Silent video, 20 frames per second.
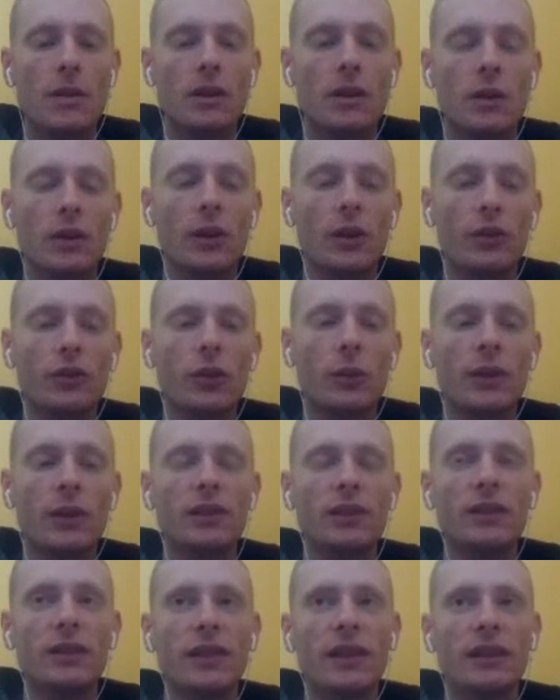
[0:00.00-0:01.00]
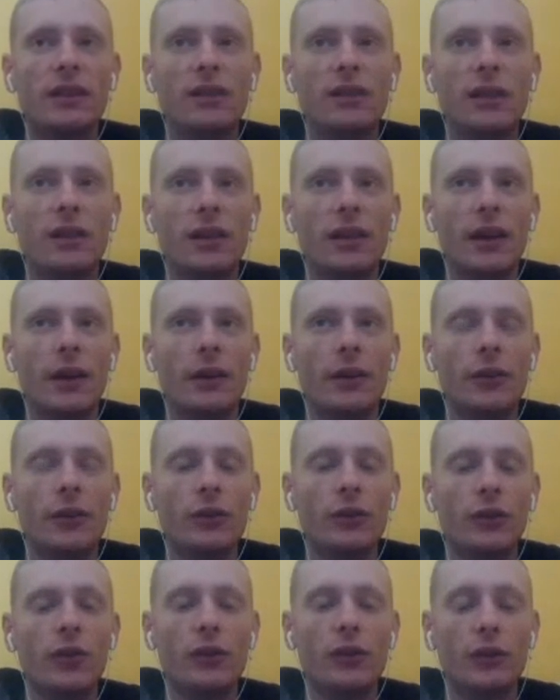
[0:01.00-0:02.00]
Oh, and also once to get to the encounter.
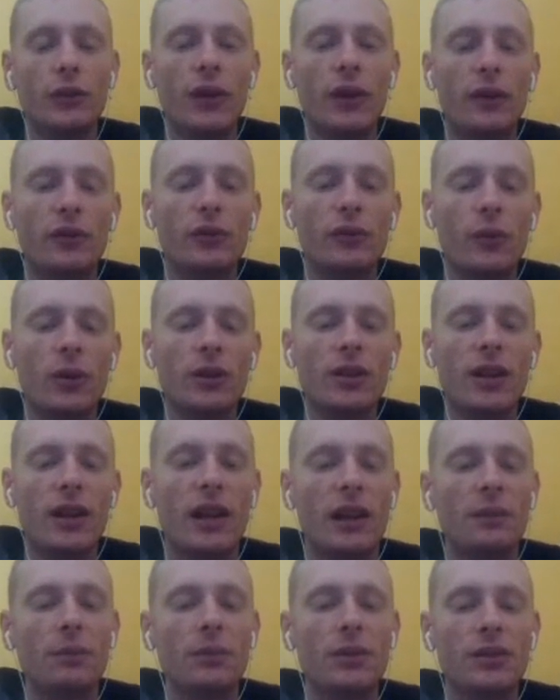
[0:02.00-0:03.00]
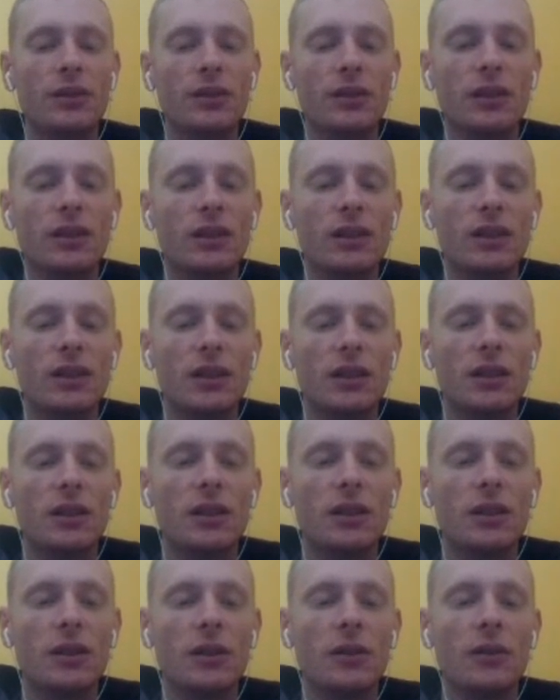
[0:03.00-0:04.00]
So out of four times,
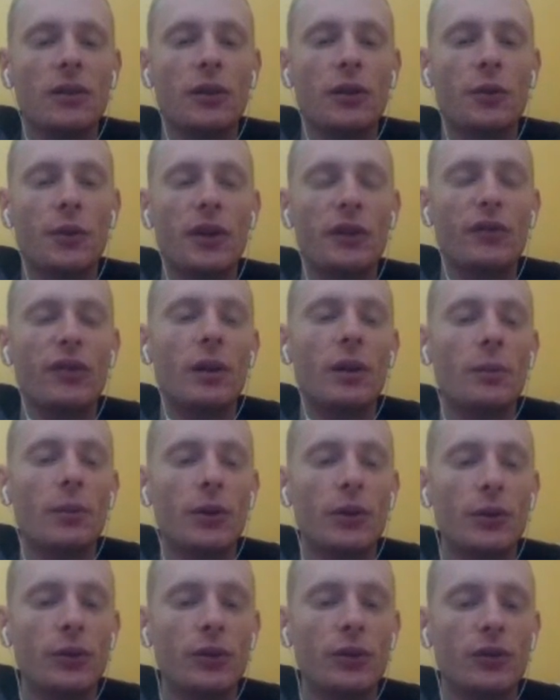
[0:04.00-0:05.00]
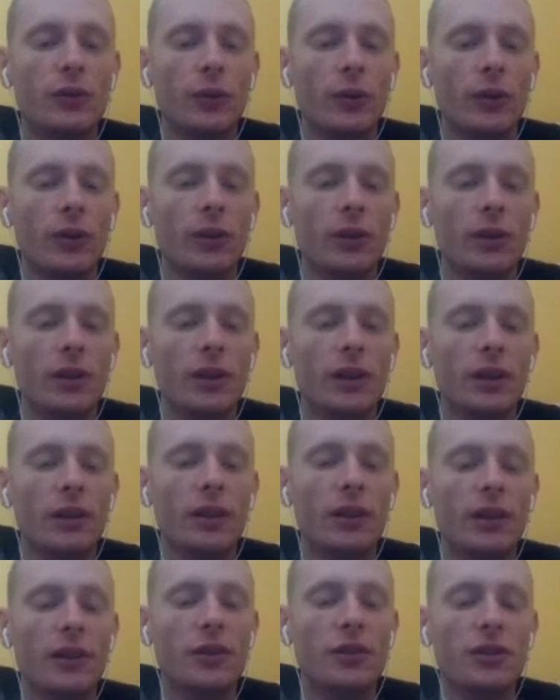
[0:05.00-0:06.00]
three of them were used for uh,
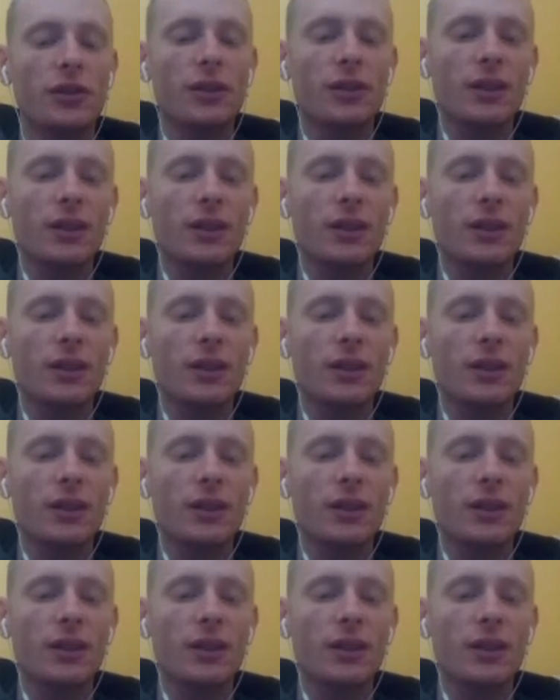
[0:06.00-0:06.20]
glitch,